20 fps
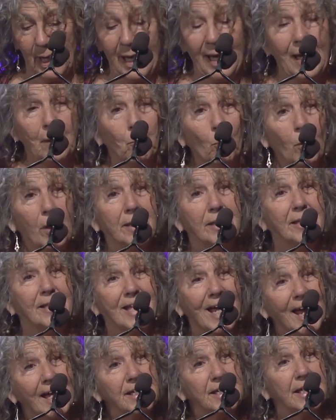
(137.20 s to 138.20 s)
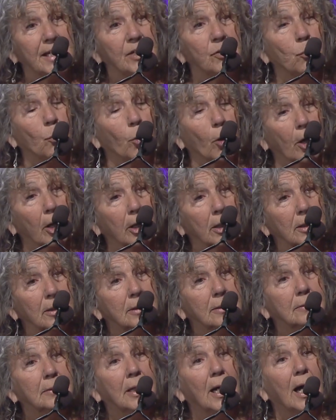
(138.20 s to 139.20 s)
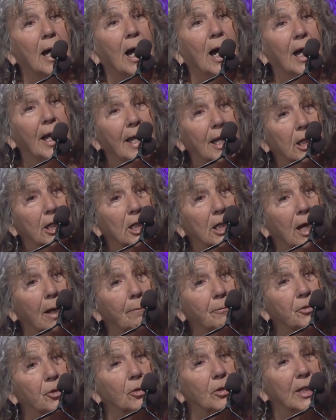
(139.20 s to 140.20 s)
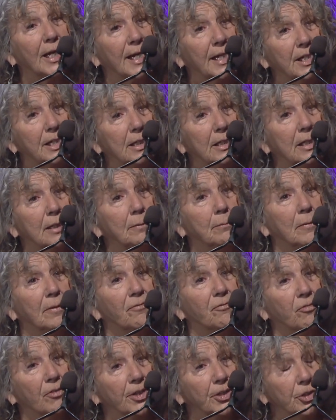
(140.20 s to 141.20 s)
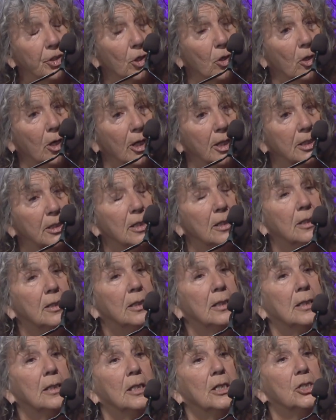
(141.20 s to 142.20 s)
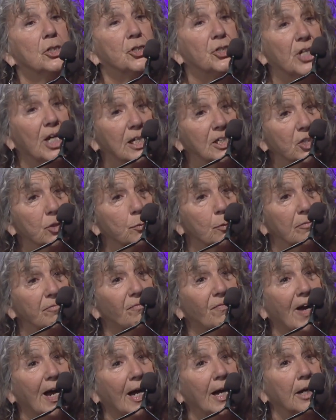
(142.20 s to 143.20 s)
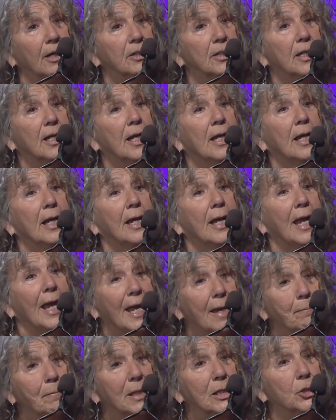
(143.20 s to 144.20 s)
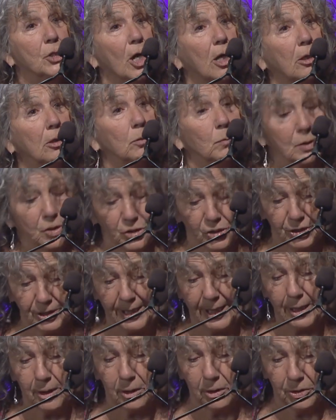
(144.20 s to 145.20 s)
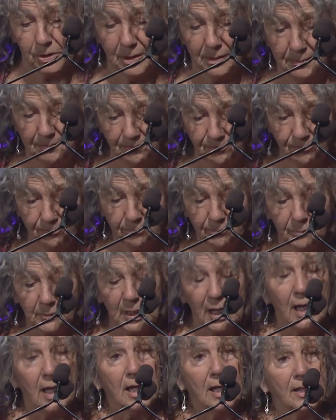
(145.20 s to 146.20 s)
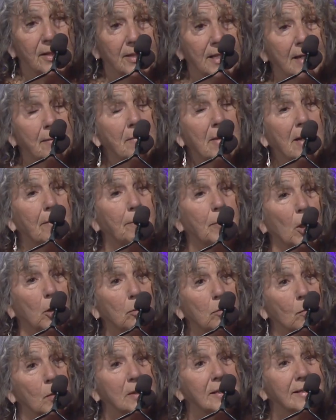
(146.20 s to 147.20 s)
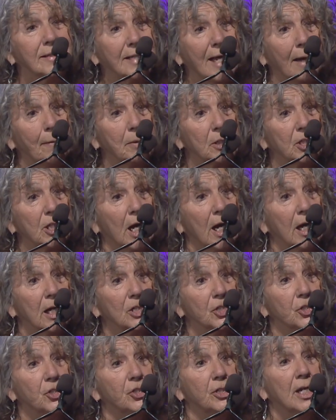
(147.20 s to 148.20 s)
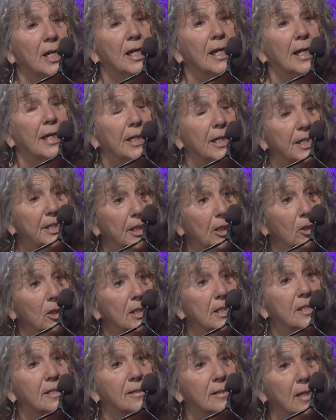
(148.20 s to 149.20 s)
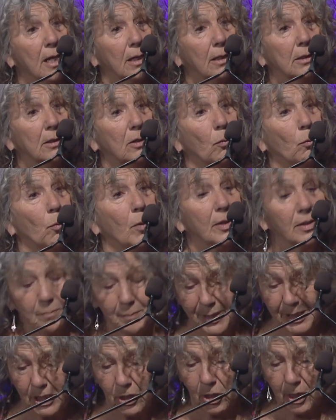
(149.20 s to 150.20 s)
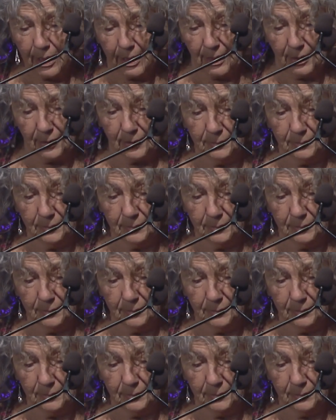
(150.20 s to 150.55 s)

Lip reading: And when that didn't work, a helicopter landed in my front yard, shots were fired, and my dog was killed. Then my boat was sabotaged, and it nearly sunk with me on it.